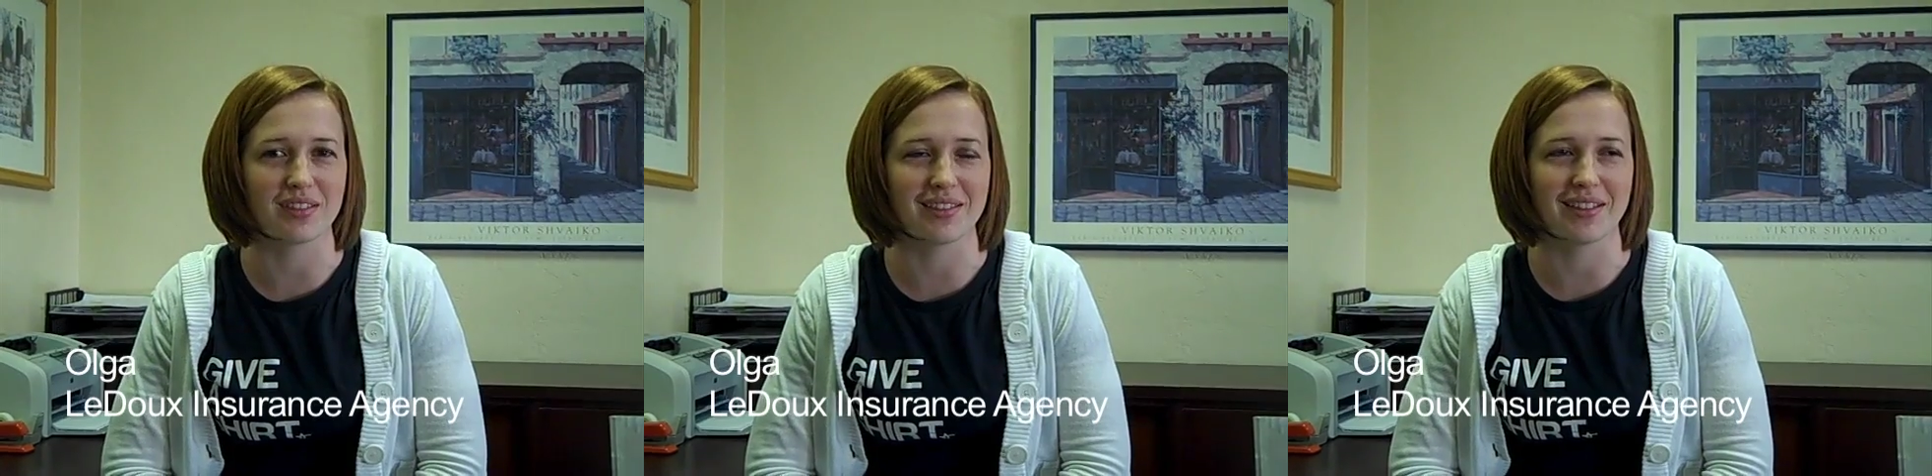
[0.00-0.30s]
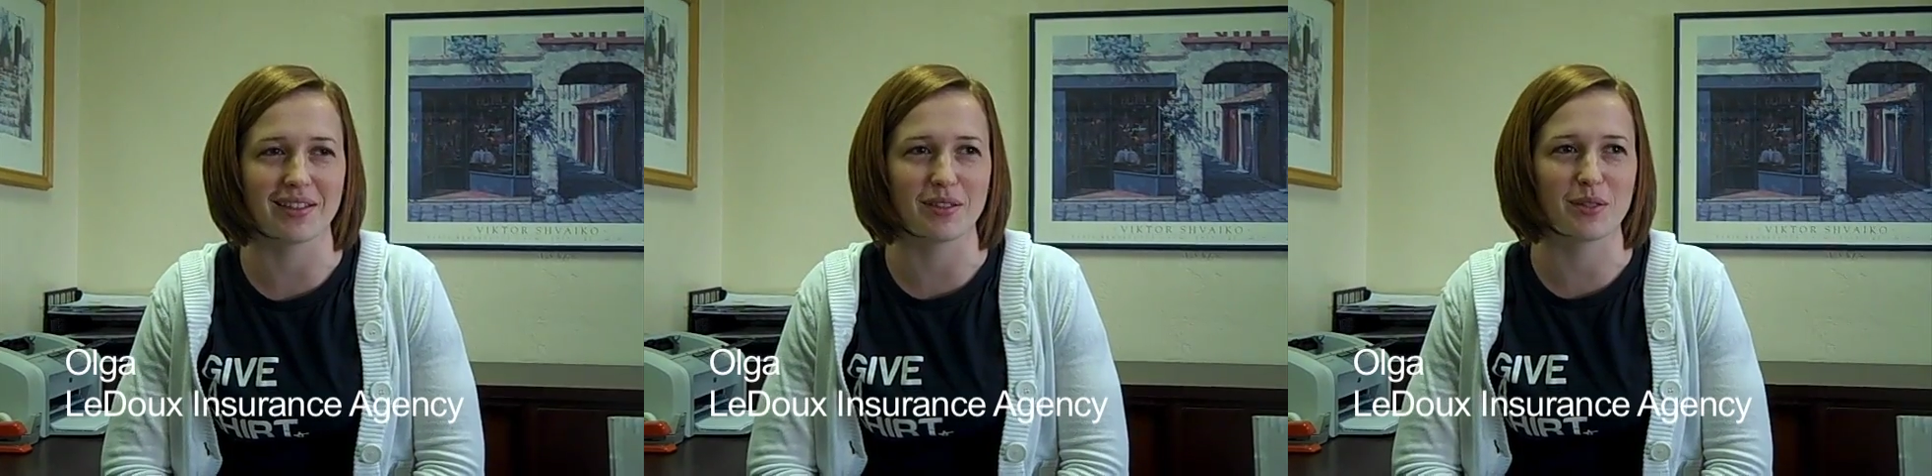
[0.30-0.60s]
and
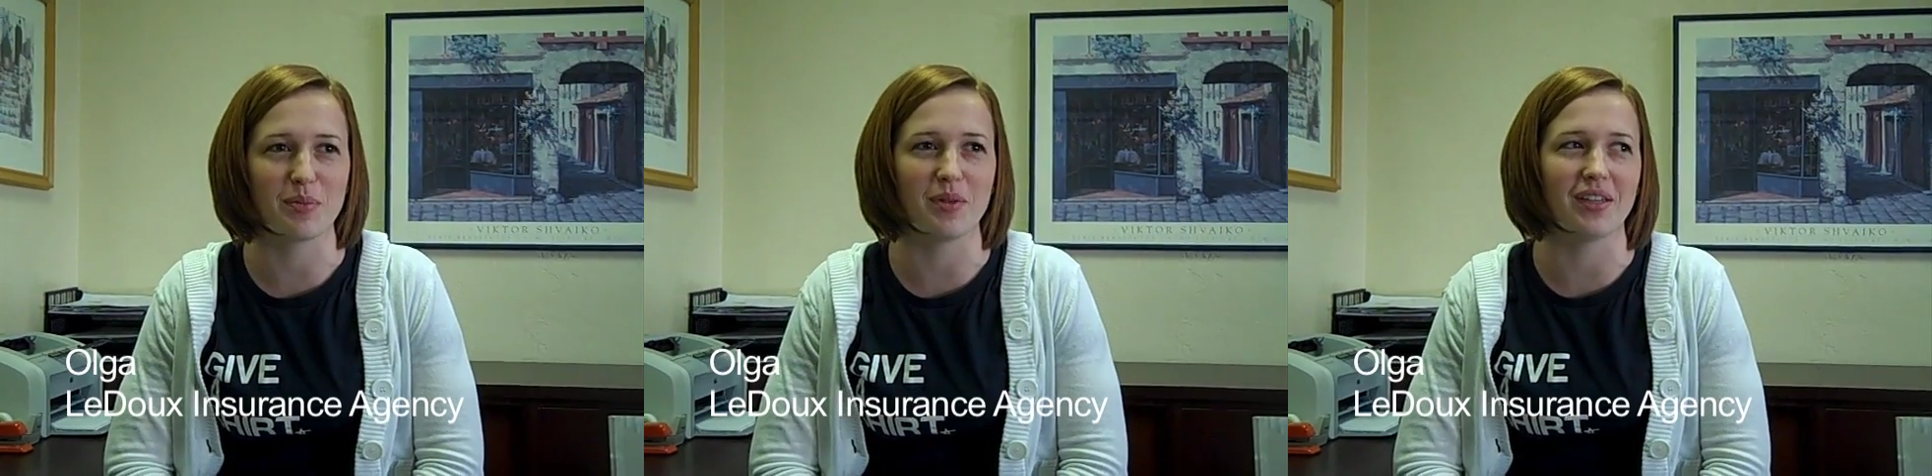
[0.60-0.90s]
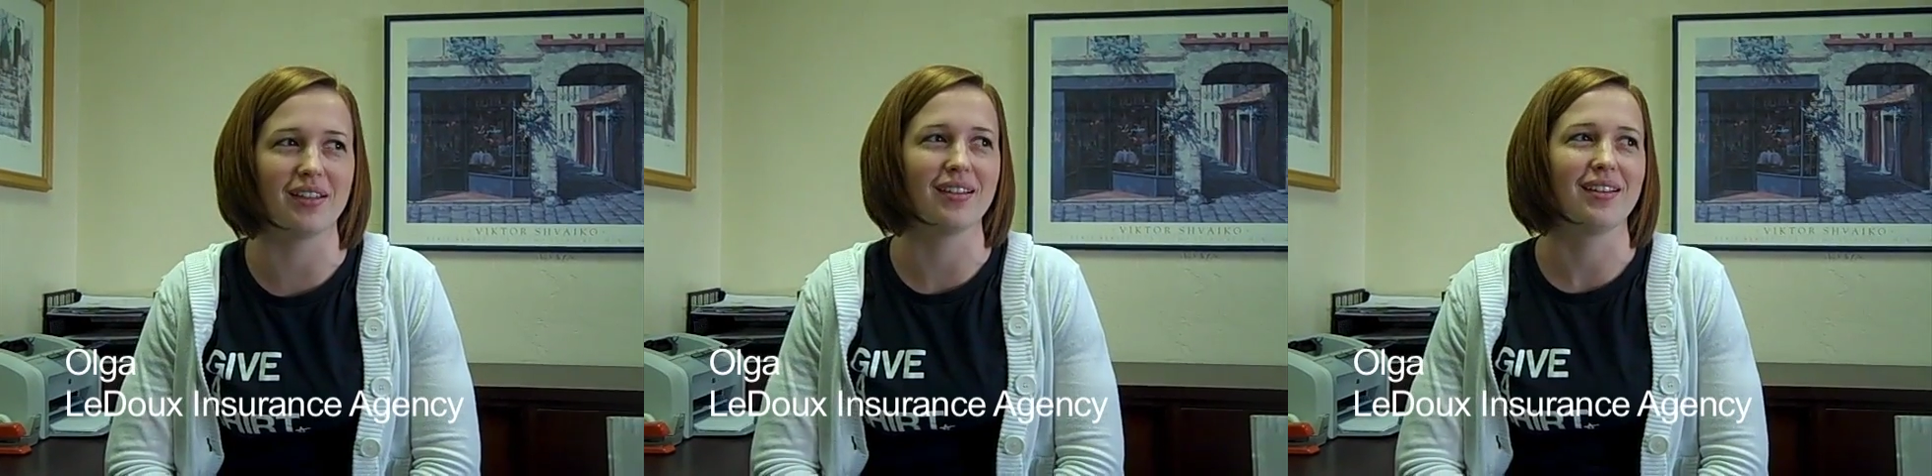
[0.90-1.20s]
that to
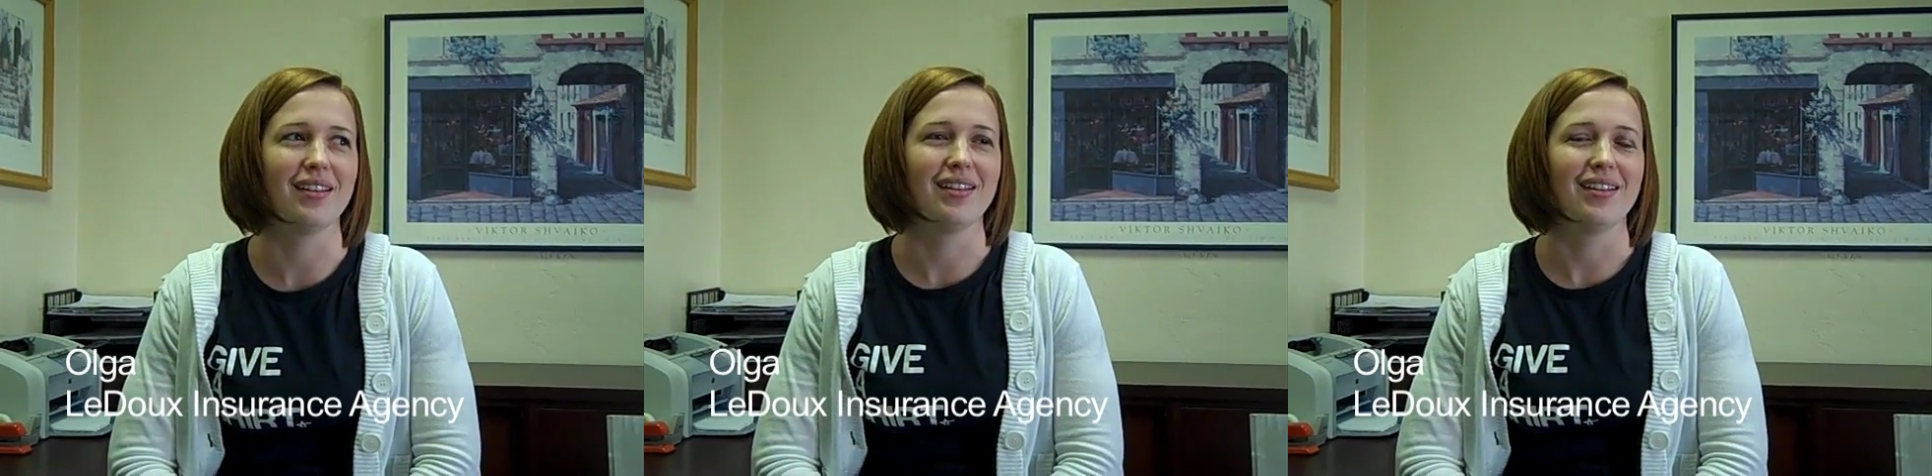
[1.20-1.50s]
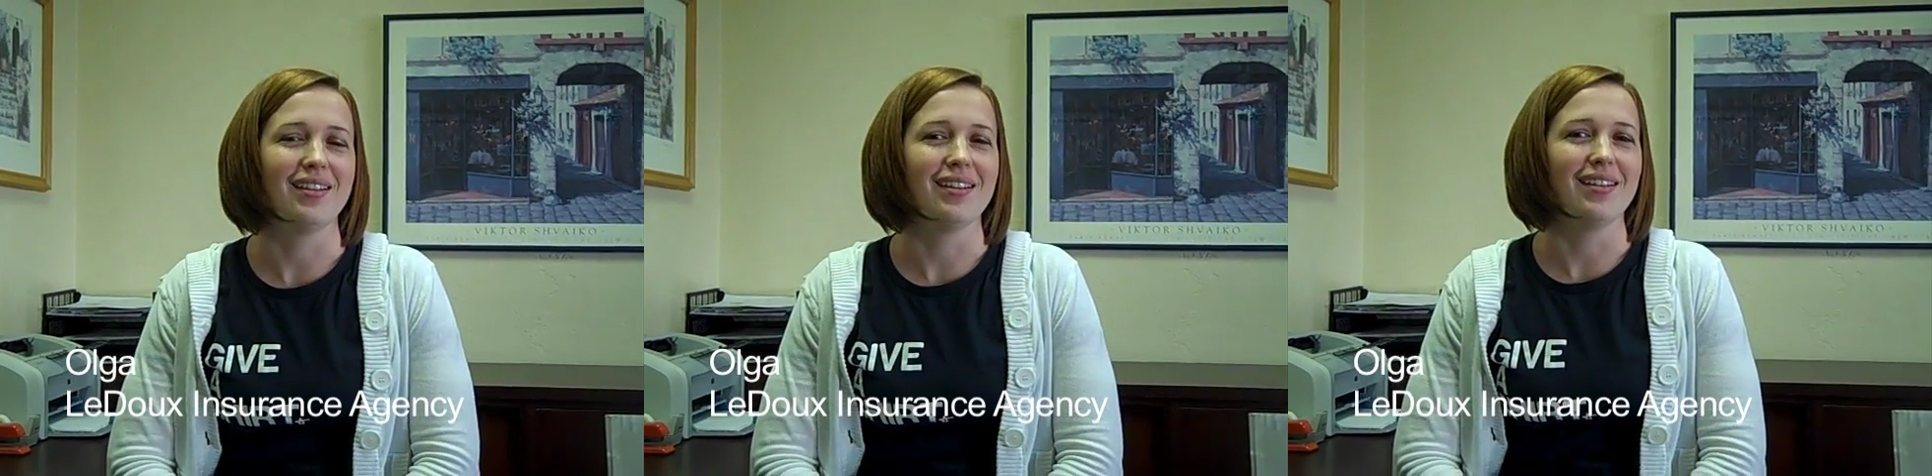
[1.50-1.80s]
me
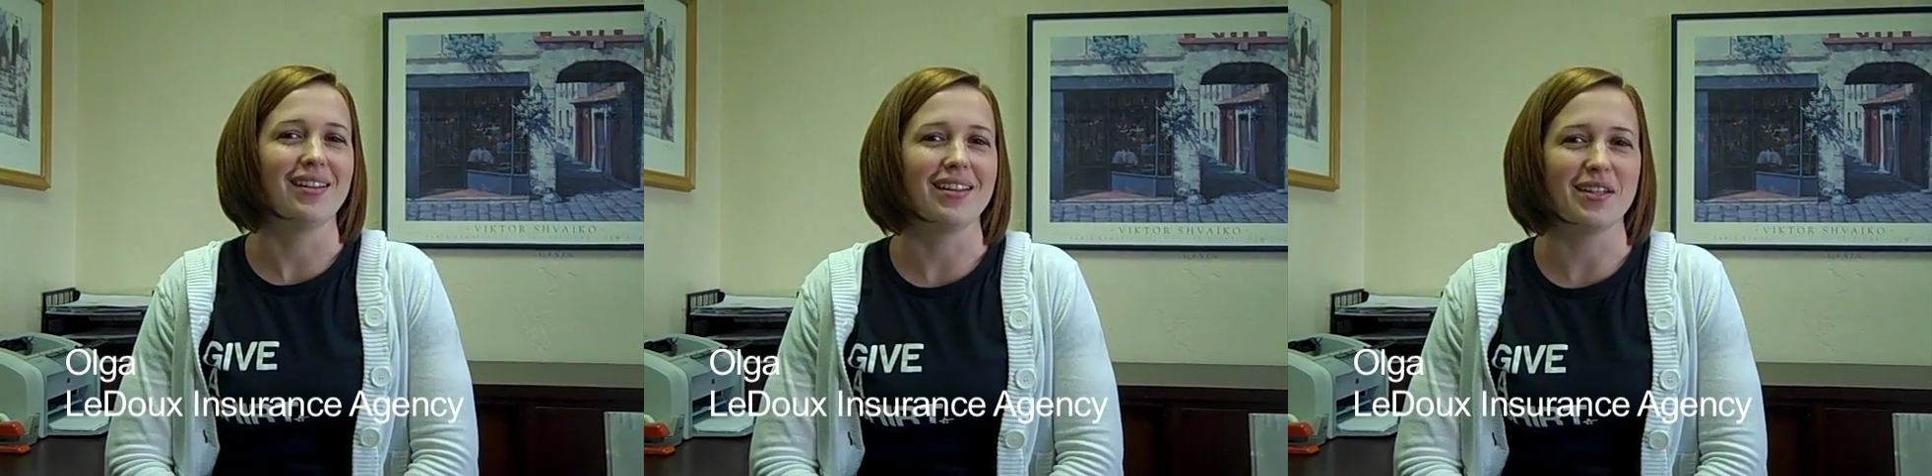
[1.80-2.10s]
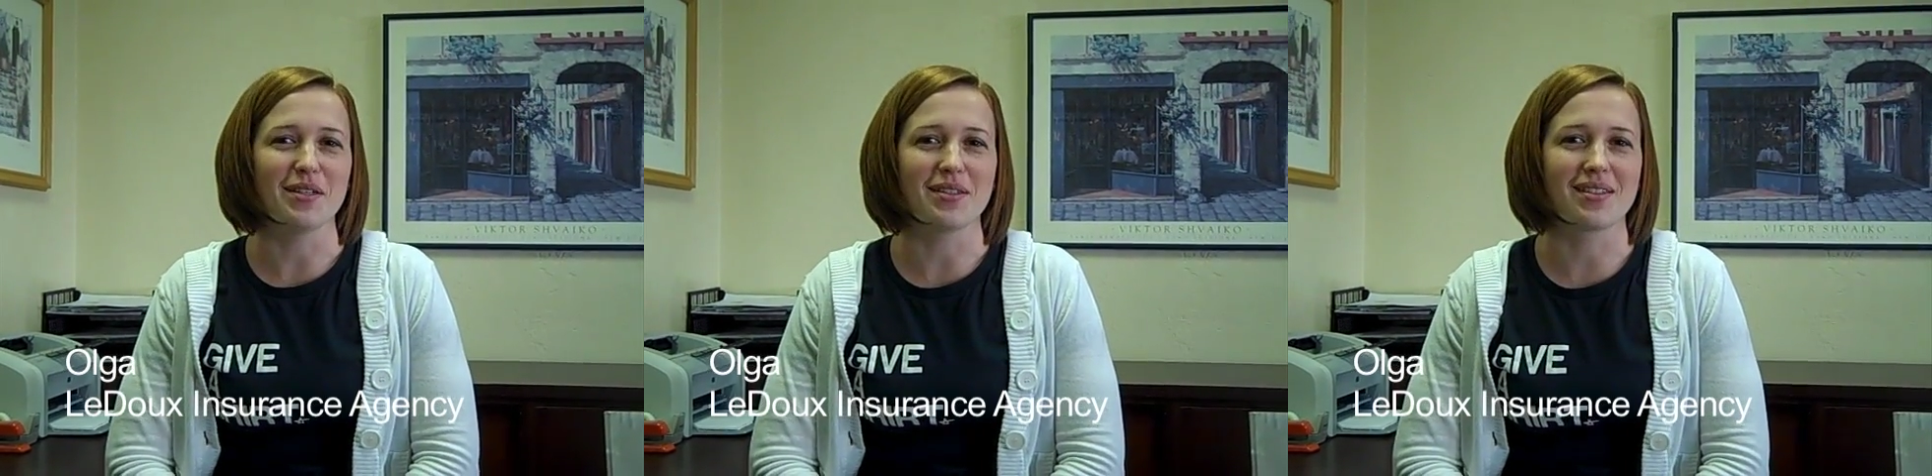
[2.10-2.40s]

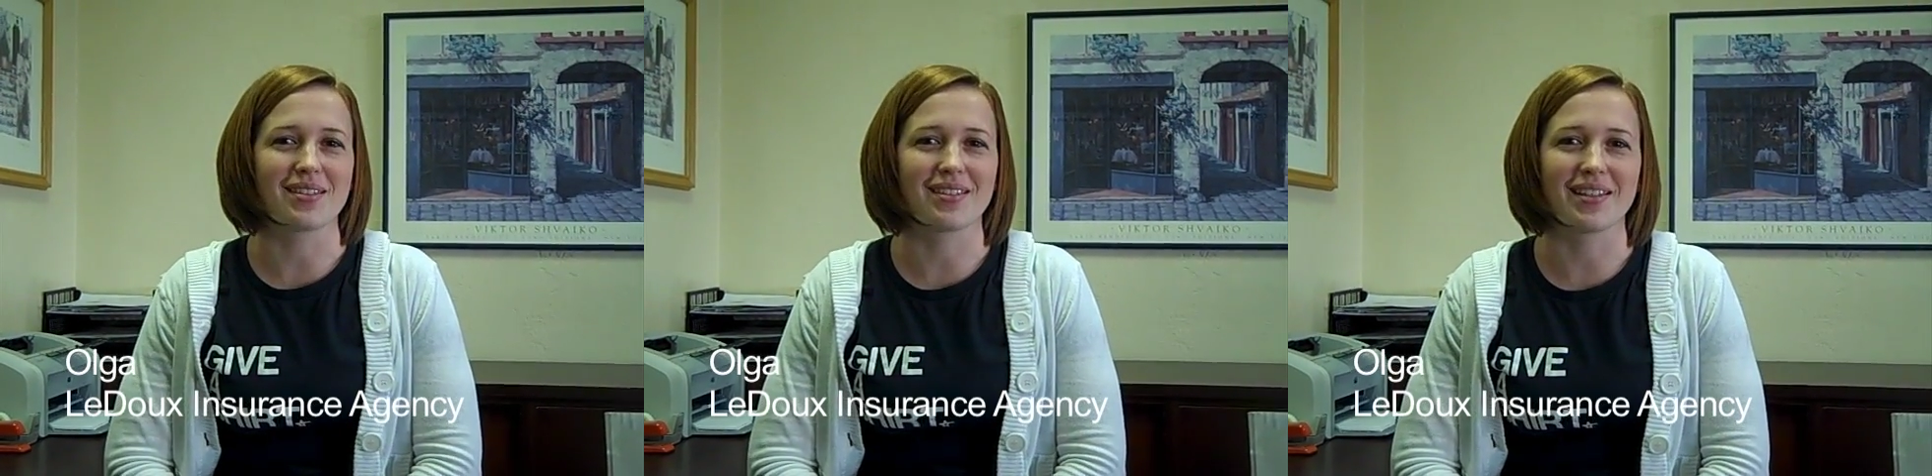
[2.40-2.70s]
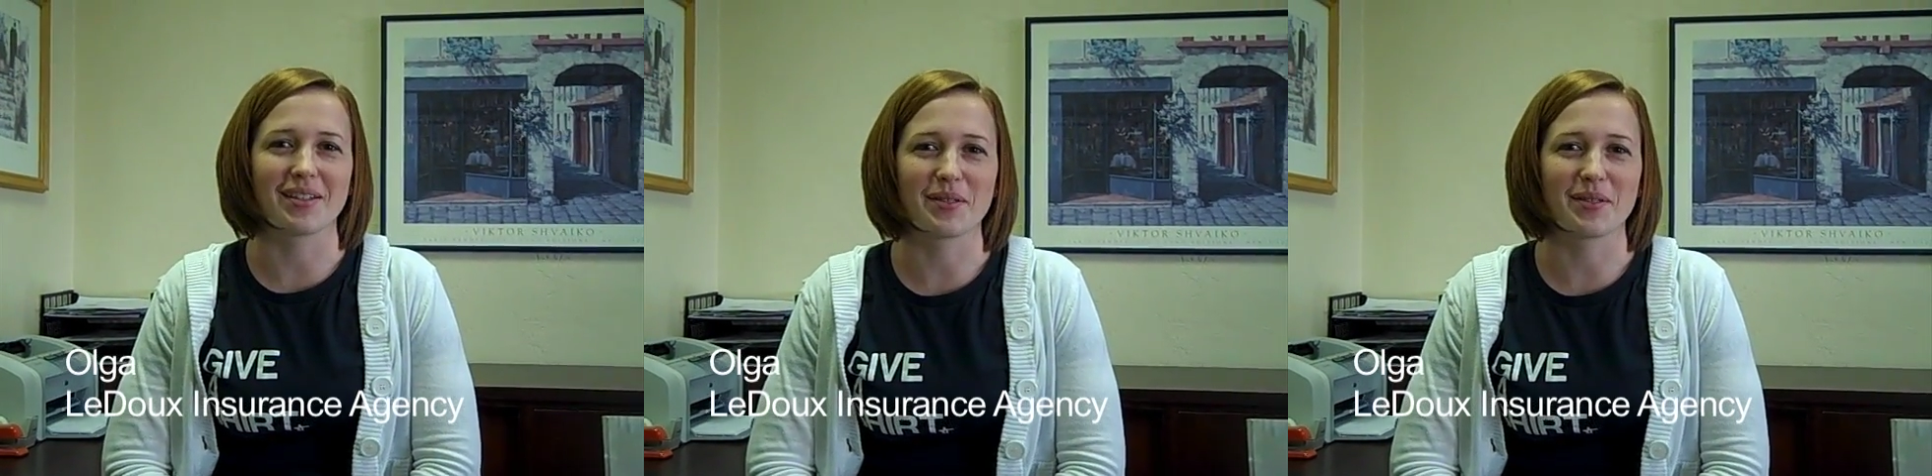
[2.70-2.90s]
is,